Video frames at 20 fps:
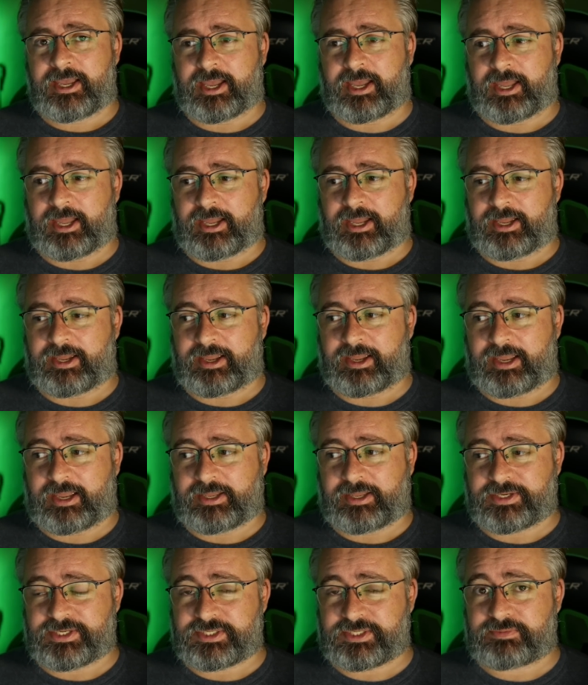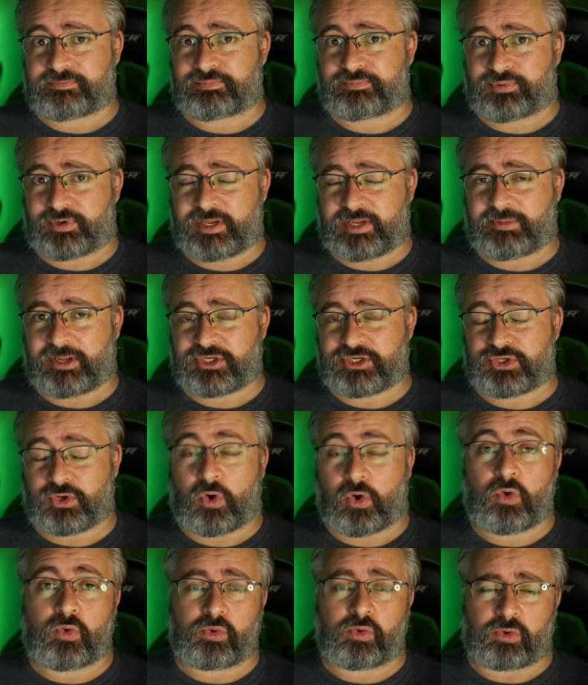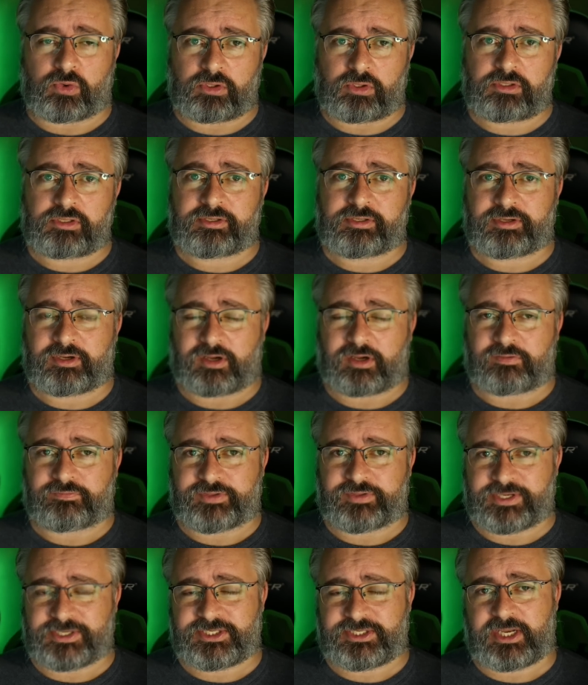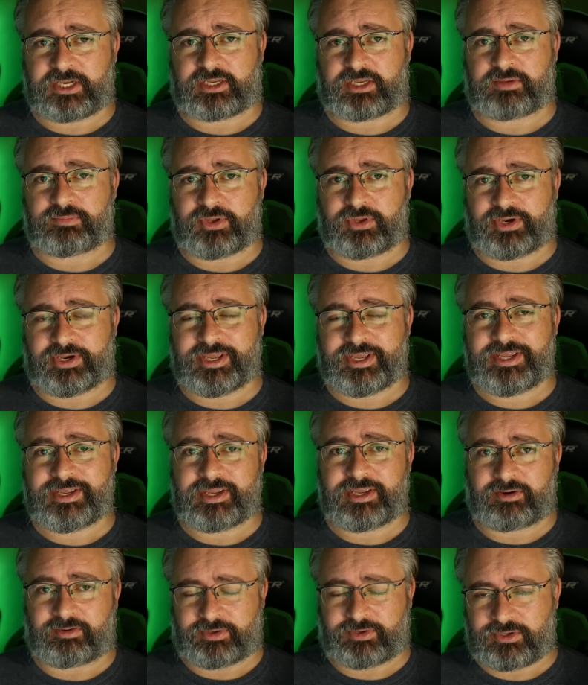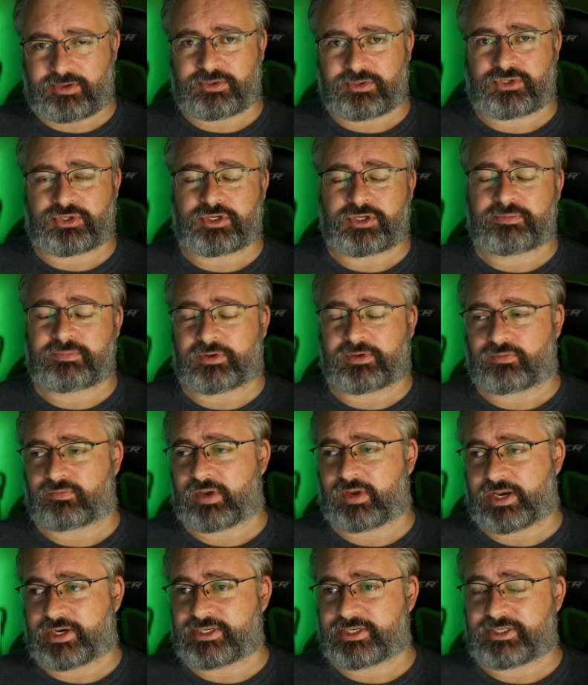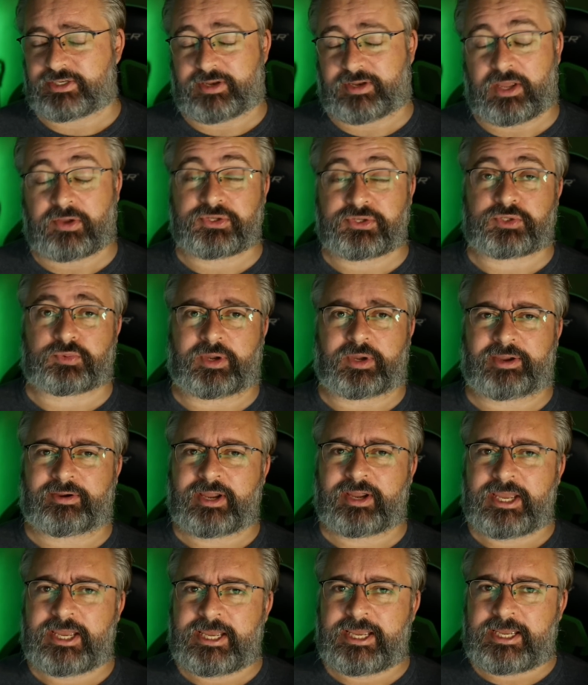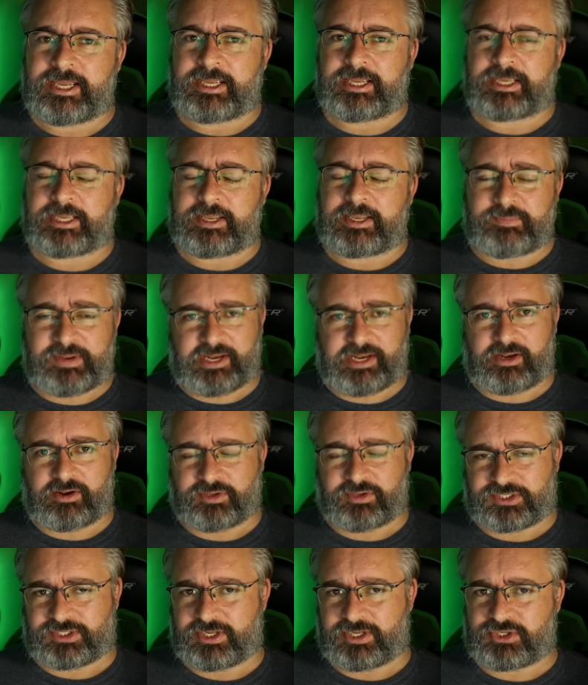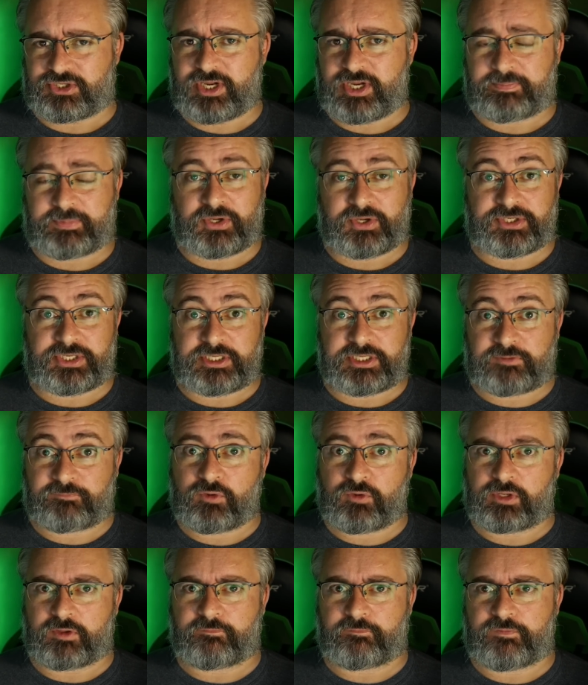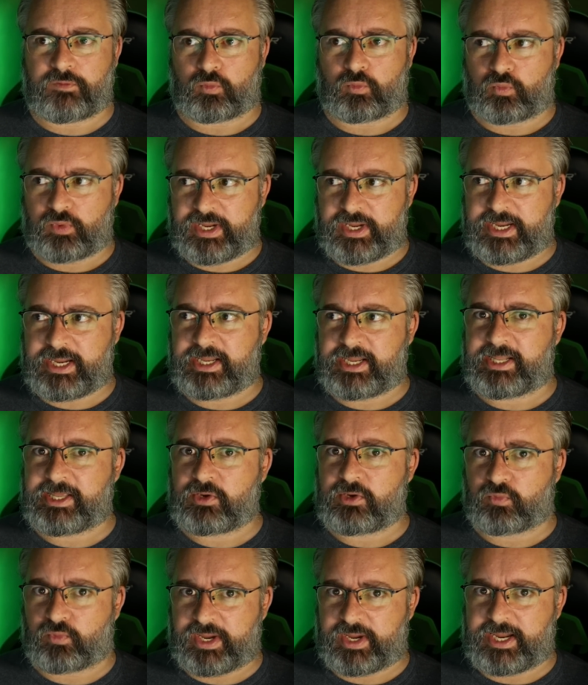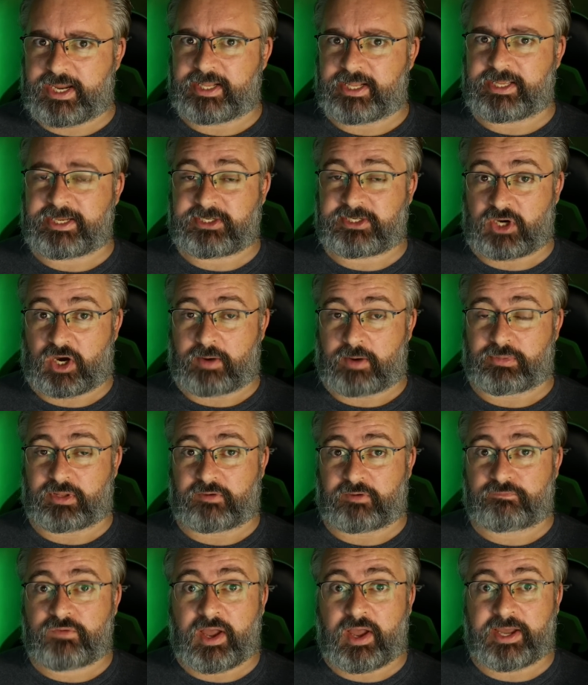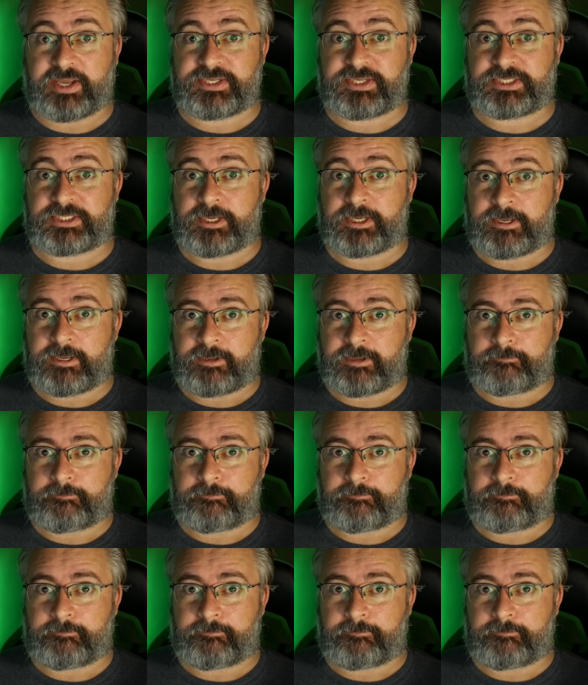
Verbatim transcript: Uh, and pretty much all of the tech community here on YouTube and Reddit and elsewhere immediately lost their shit because it is full of really, really terrible advice